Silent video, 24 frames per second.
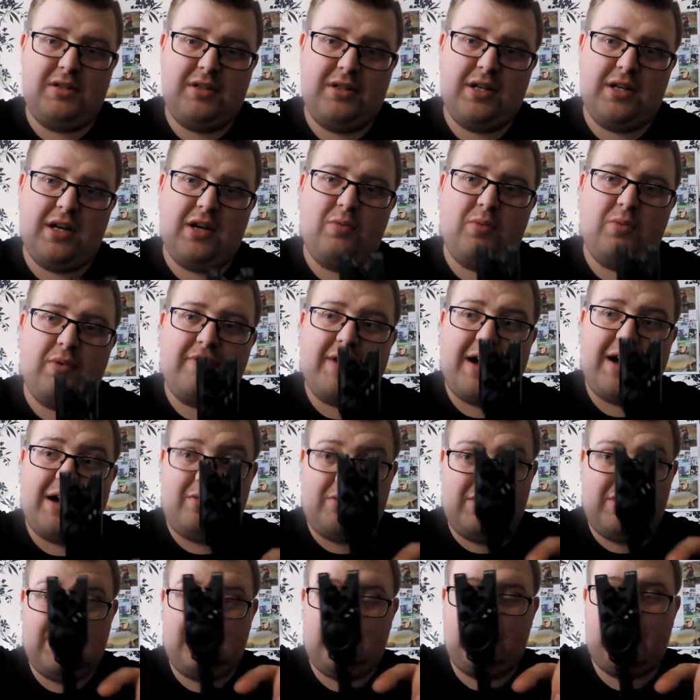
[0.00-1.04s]
you know,
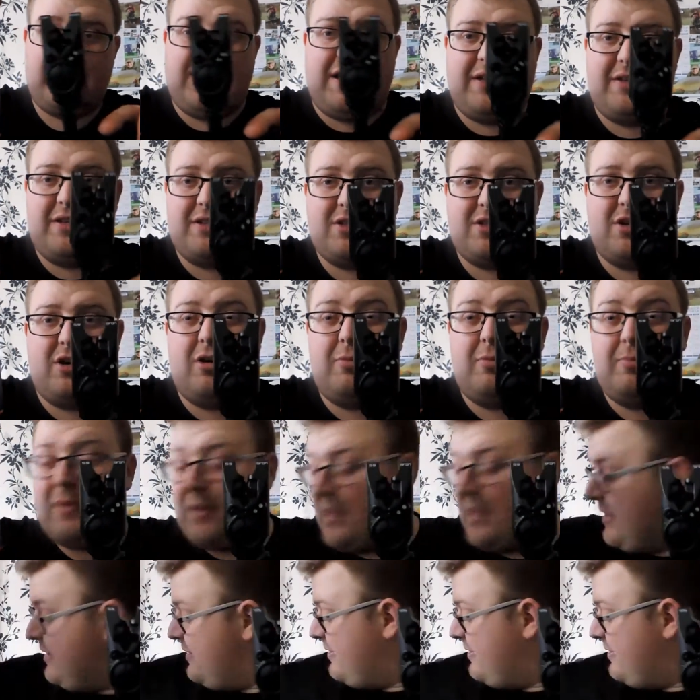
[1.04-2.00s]
without the top.